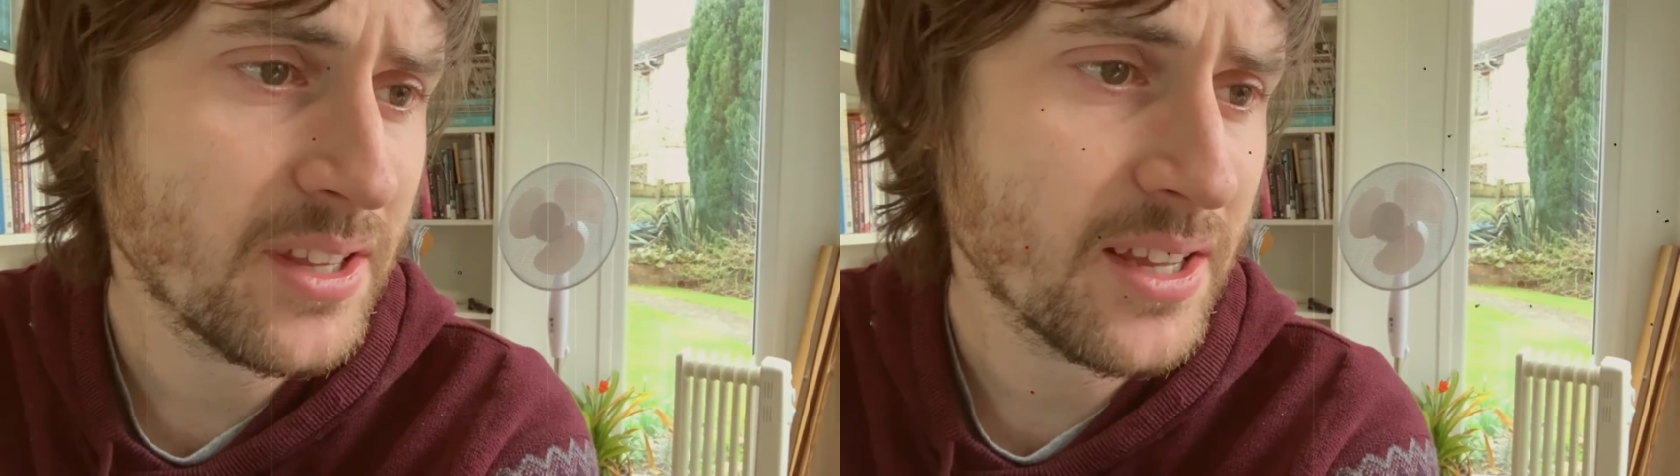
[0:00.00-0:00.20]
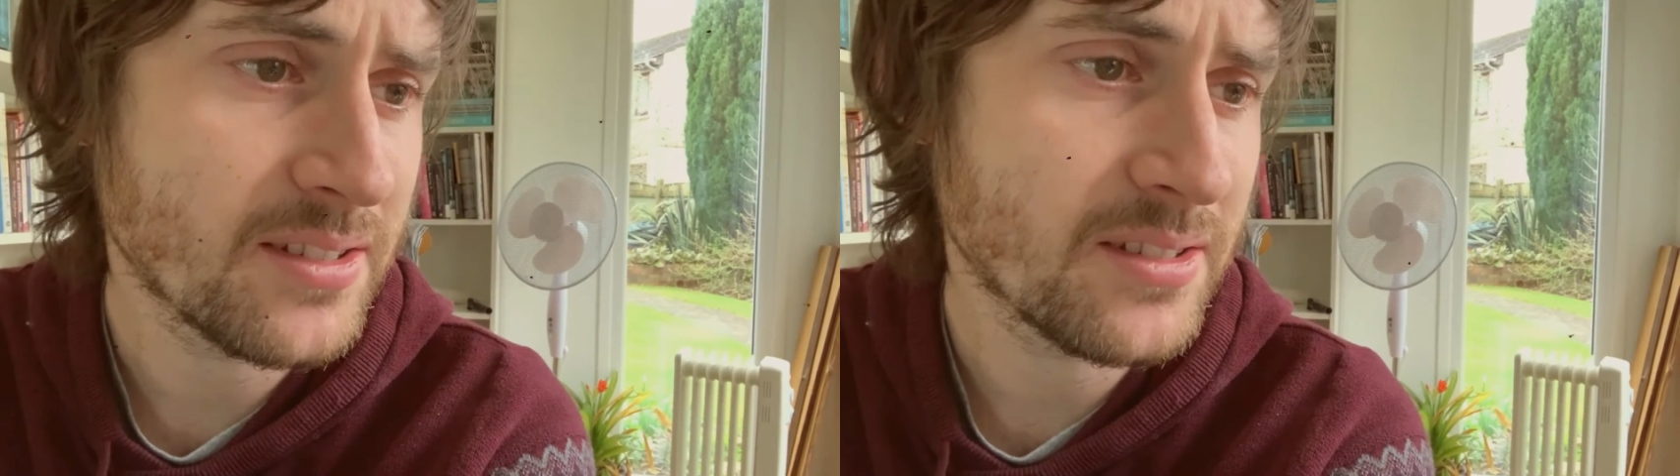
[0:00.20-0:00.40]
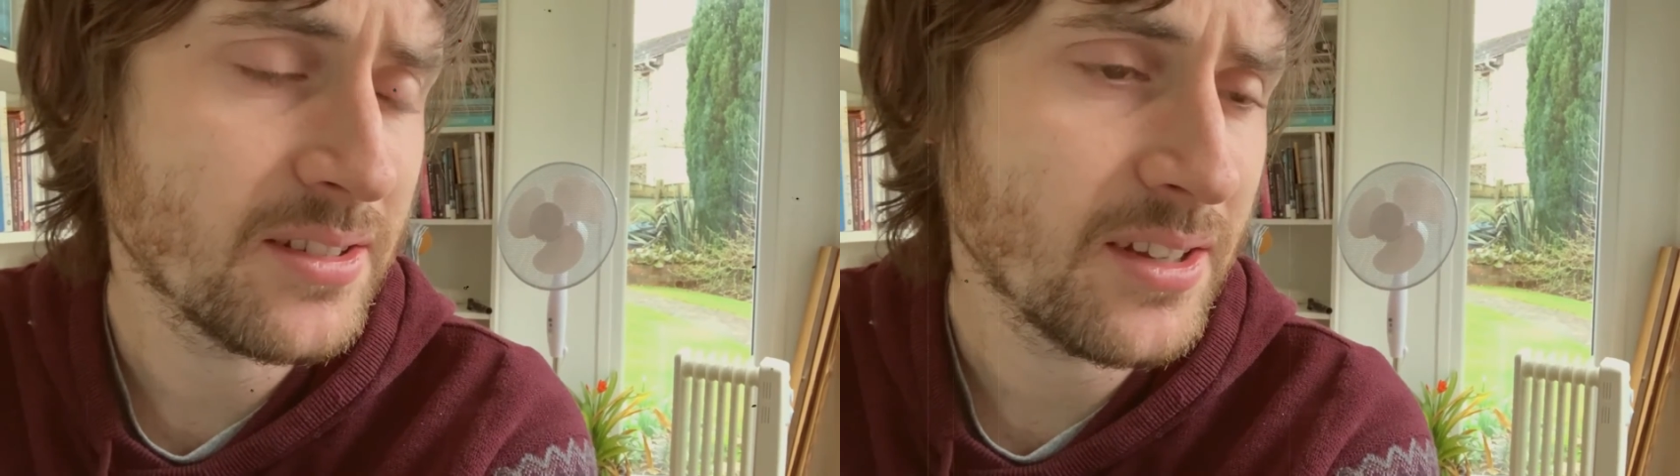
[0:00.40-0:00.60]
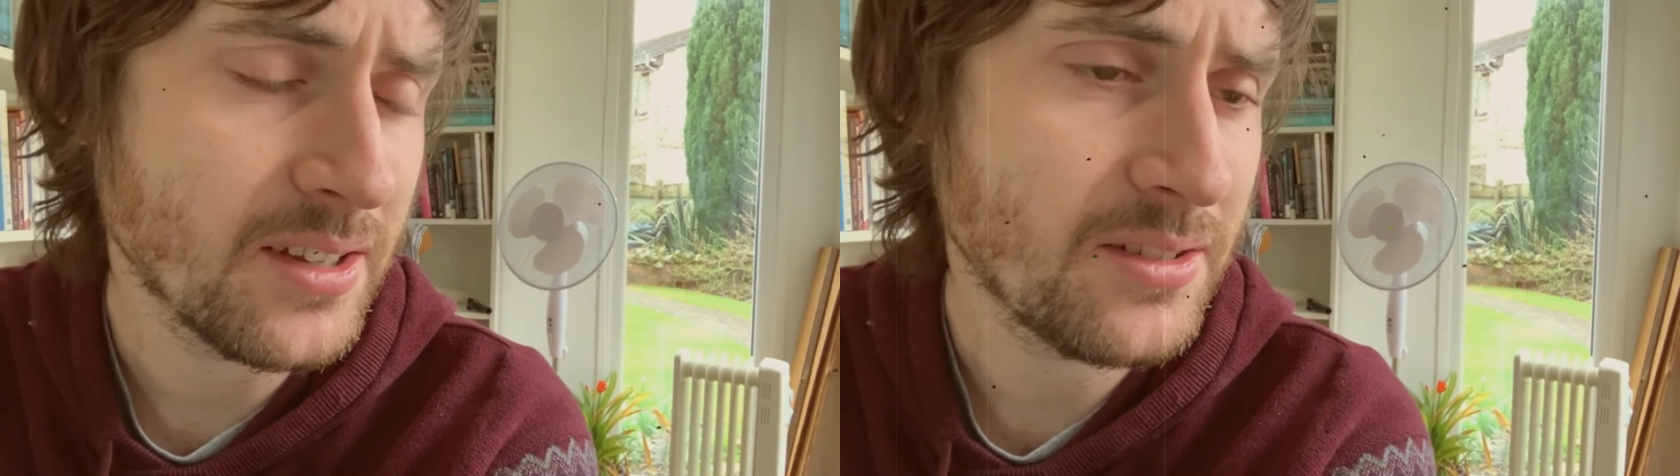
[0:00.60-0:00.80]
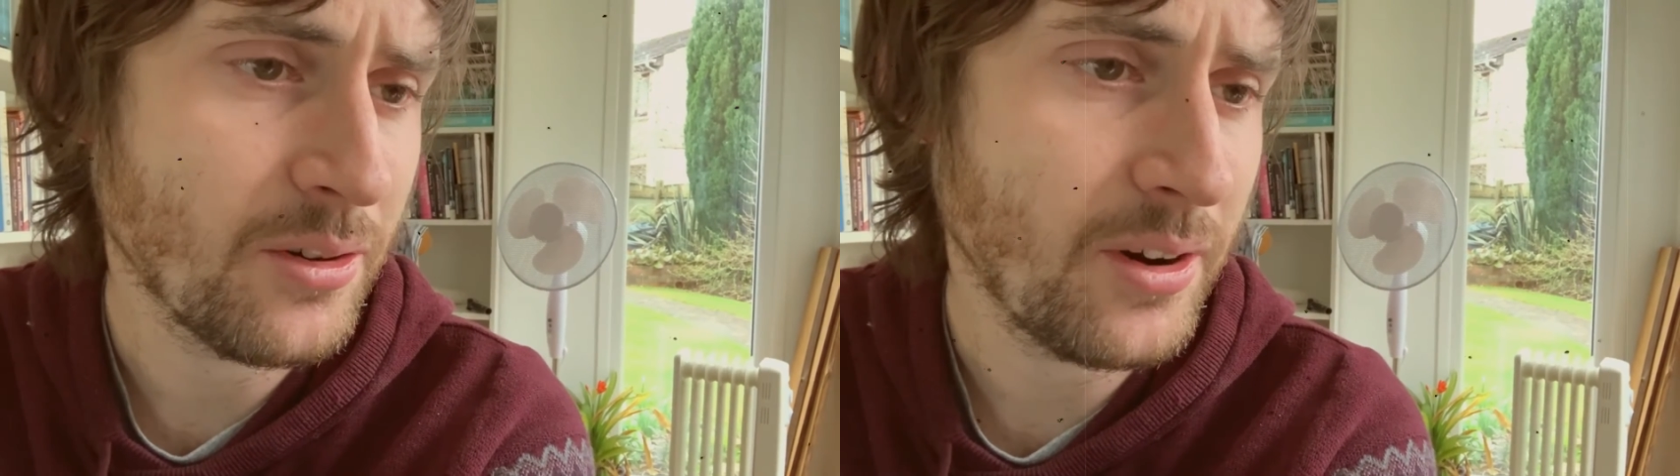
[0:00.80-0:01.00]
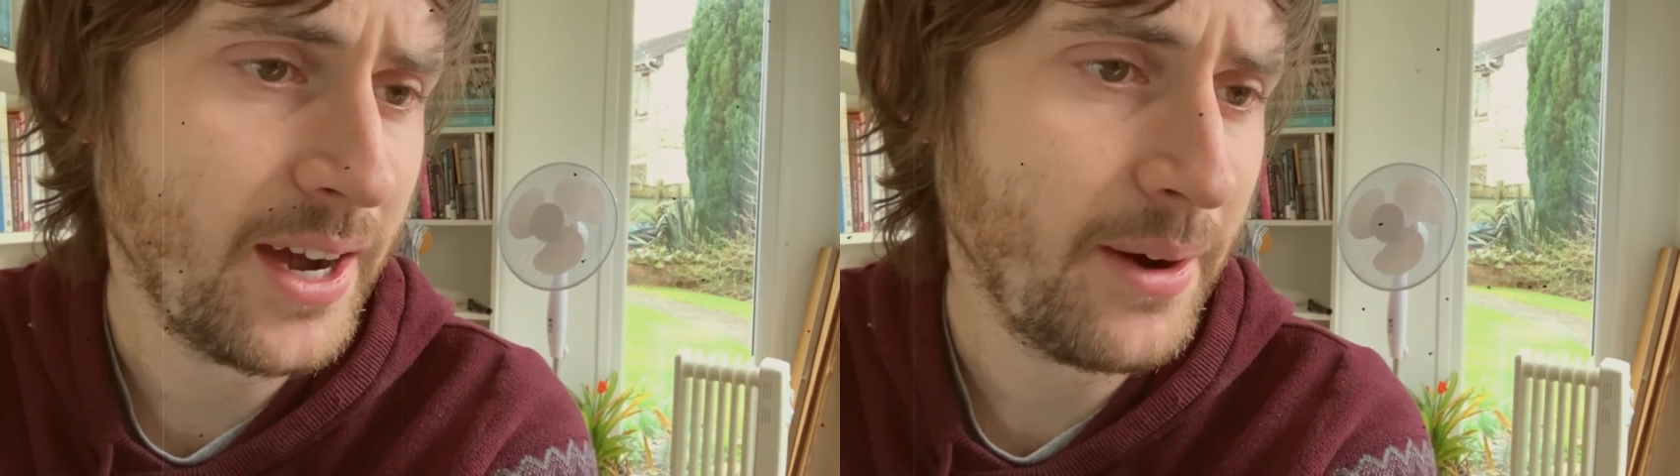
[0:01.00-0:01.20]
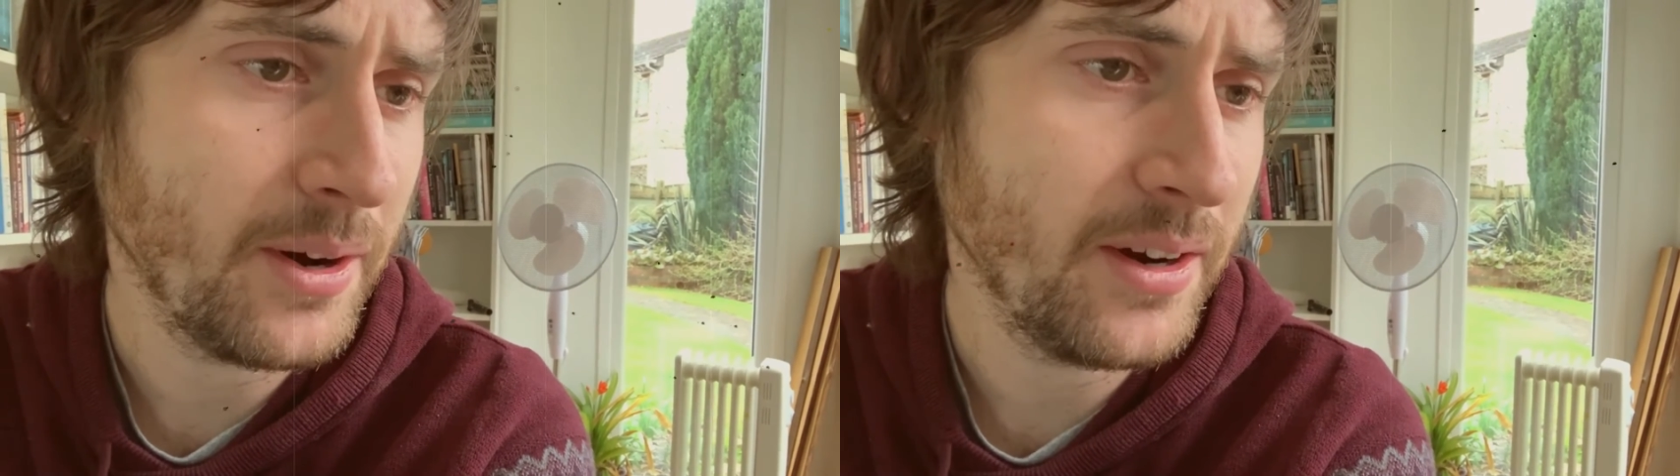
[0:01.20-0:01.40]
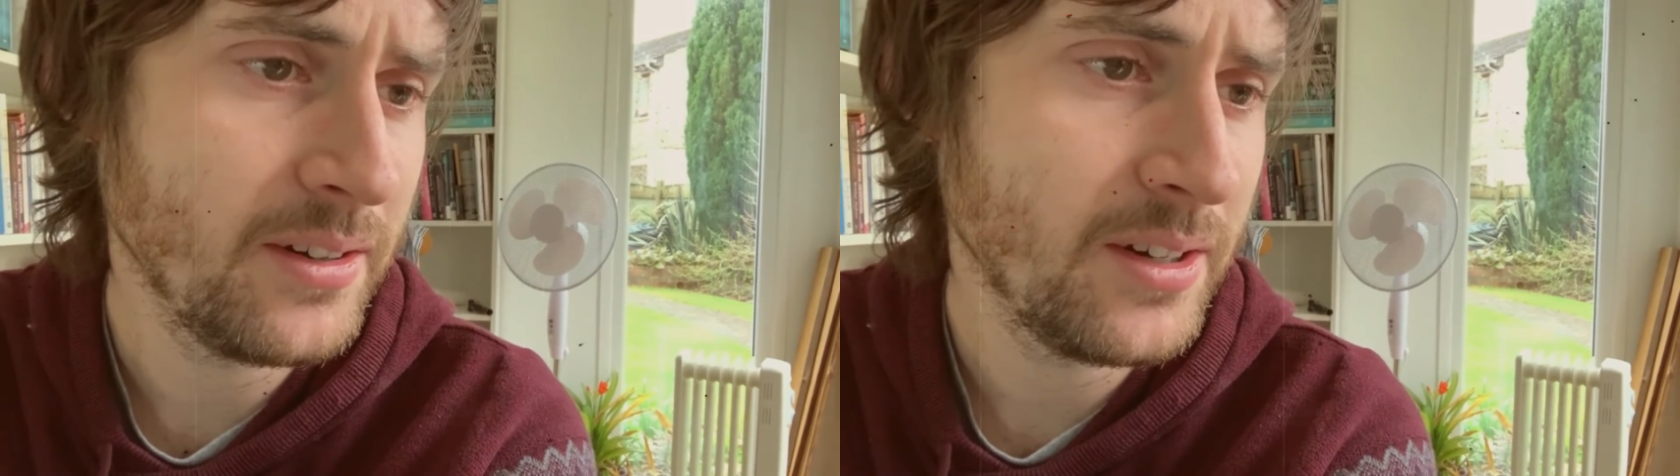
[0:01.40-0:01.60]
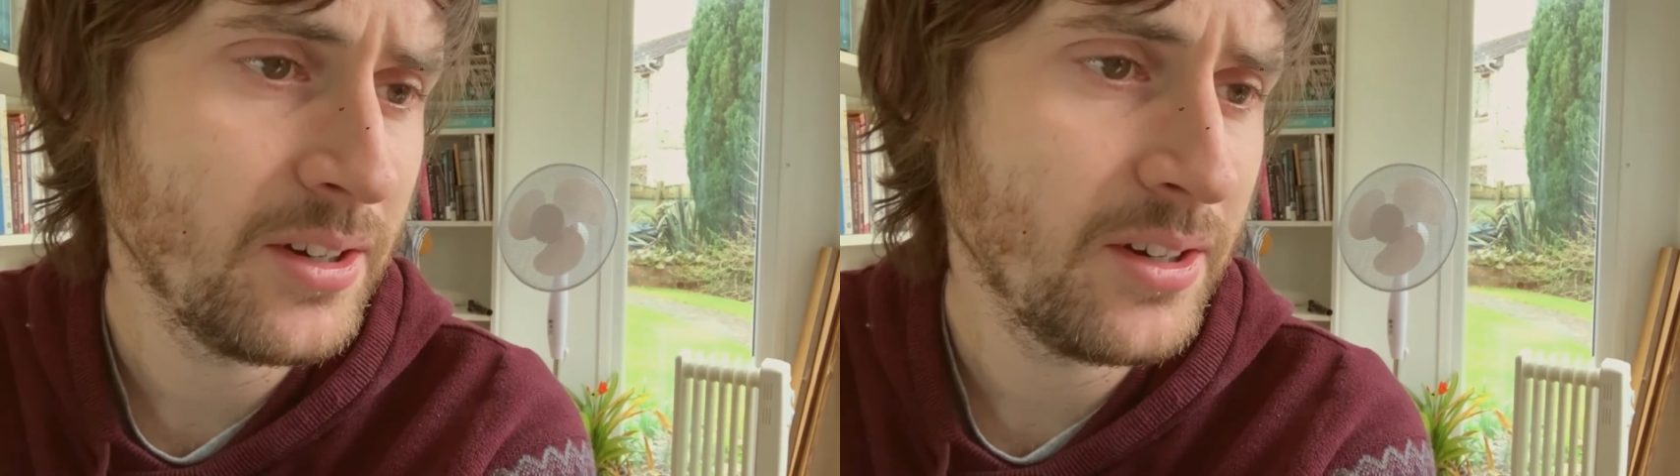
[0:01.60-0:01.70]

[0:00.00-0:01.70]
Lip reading: this is your hour.